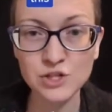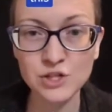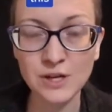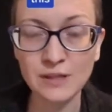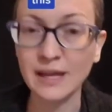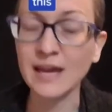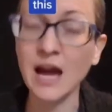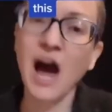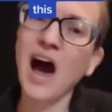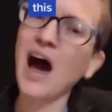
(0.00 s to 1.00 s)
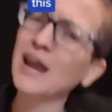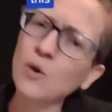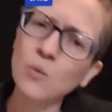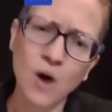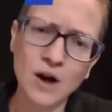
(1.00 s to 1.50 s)
I don't want to do
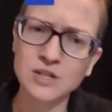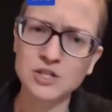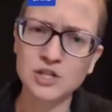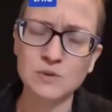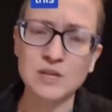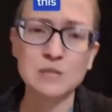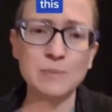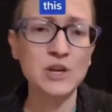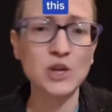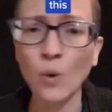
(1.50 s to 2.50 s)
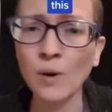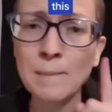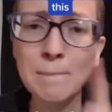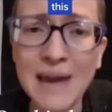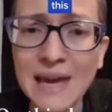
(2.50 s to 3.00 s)
this, but you're making
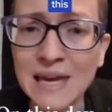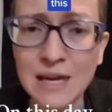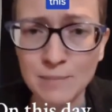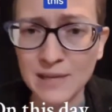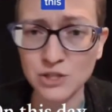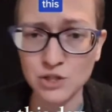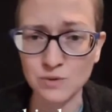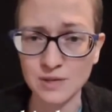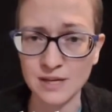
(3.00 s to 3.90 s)
me do this.